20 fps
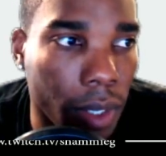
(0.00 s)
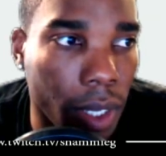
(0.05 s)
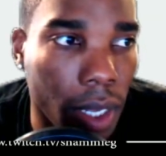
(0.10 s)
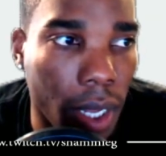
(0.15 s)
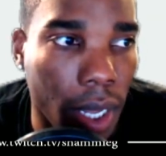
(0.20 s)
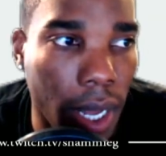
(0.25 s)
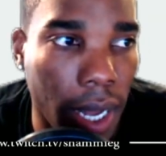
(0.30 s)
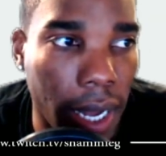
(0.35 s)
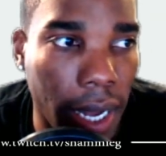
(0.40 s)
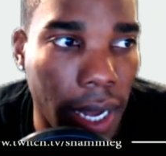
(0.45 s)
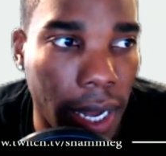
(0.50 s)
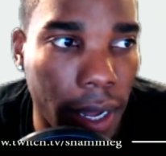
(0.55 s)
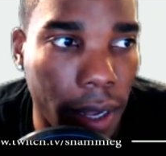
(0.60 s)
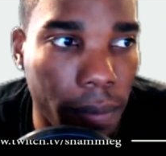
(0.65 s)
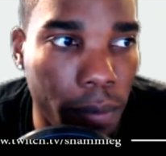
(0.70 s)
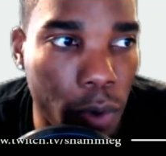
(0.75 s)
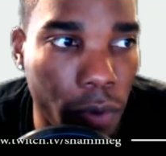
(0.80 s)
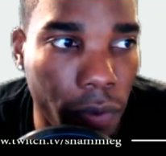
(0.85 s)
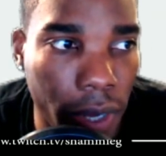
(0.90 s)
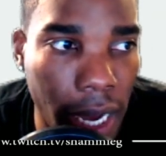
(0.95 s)

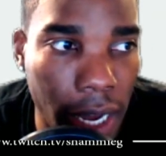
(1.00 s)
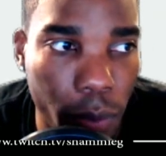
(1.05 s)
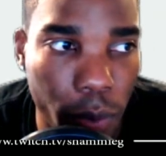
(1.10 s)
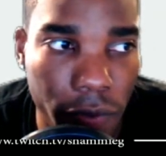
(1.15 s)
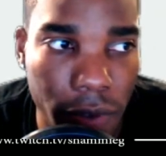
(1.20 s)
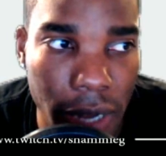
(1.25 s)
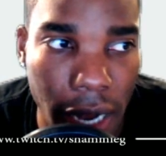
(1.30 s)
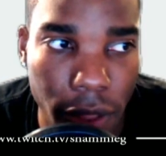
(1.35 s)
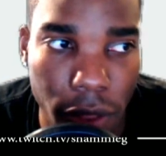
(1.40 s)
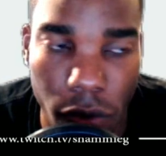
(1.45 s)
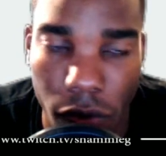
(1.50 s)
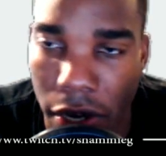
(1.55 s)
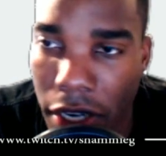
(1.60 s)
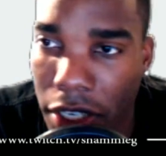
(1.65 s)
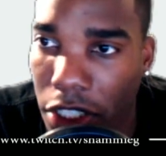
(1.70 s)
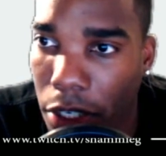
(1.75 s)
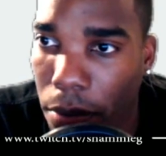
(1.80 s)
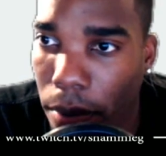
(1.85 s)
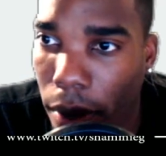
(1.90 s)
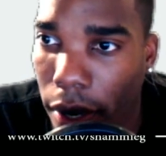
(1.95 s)
Moving on, we've got the
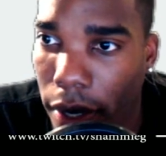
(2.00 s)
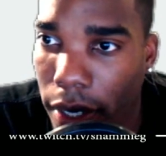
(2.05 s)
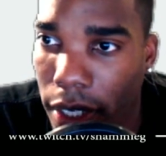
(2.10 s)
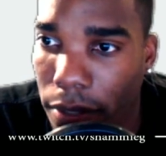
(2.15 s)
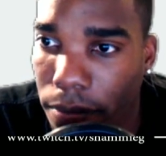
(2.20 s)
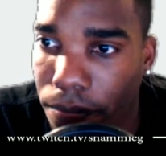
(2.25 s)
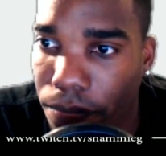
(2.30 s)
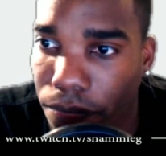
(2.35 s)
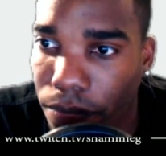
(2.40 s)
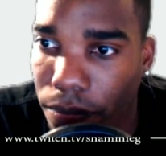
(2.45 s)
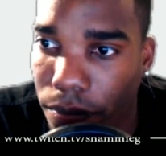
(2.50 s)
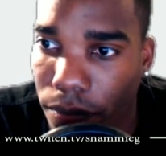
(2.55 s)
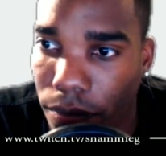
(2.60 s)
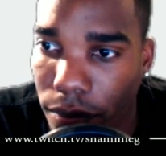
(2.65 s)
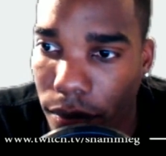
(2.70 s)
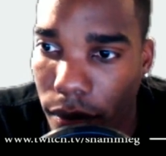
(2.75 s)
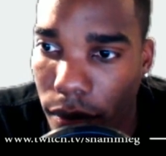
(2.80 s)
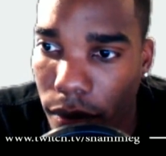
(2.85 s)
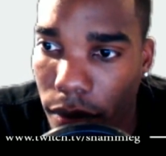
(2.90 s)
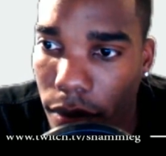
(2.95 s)
Ranging Party,
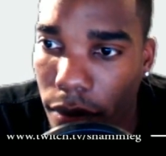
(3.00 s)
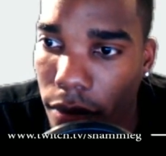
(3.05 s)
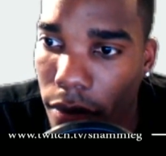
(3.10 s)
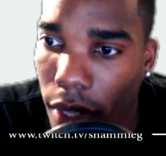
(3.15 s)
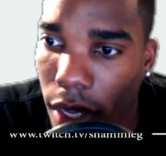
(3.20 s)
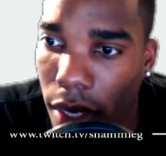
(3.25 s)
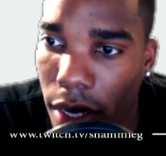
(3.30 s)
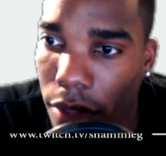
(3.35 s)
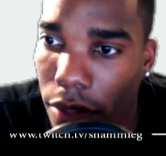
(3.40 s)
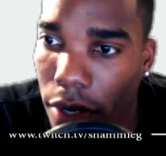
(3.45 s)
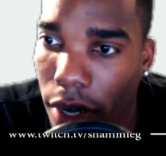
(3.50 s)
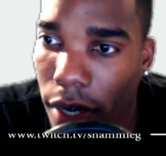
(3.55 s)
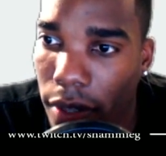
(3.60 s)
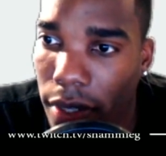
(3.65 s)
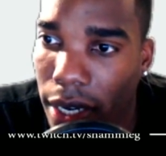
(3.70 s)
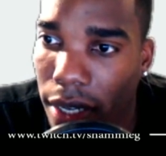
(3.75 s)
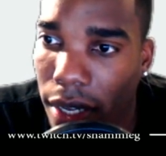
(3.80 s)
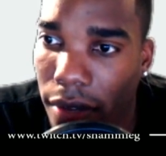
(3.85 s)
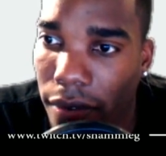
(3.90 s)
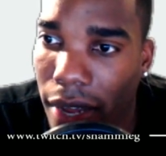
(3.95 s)
another card that
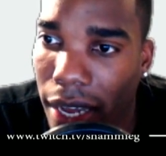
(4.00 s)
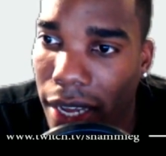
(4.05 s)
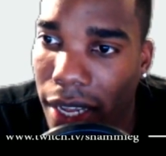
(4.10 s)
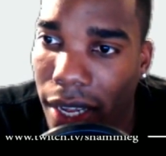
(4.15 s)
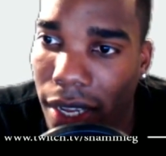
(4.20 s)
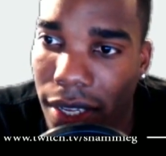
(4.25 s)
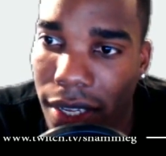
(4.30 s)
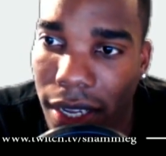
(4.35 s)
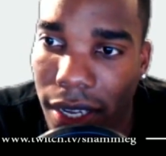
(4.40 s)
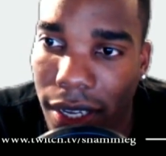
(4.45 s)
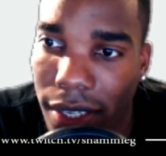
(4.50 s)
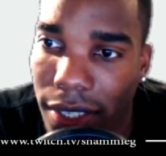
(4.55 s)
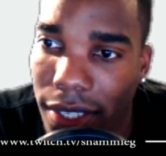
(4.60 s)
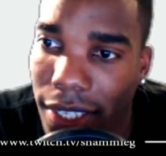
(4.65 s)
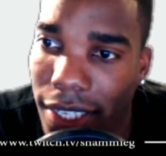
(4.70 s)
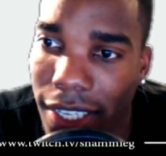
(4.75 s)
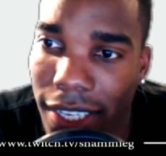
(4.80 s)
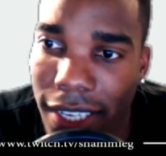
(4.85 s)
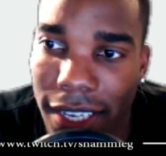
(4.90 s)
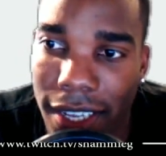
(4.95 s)
I love.
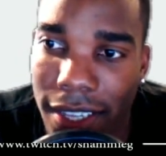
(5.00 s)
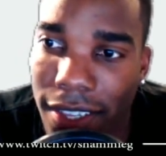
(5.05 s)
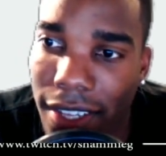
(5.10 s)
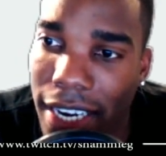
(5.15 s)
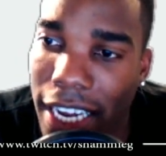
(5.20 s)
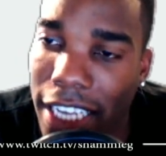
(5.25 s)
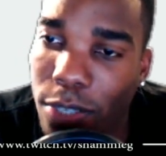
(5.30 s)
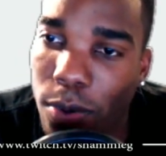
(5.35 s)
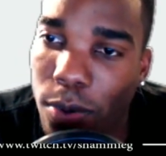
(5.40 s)
The Night's Watch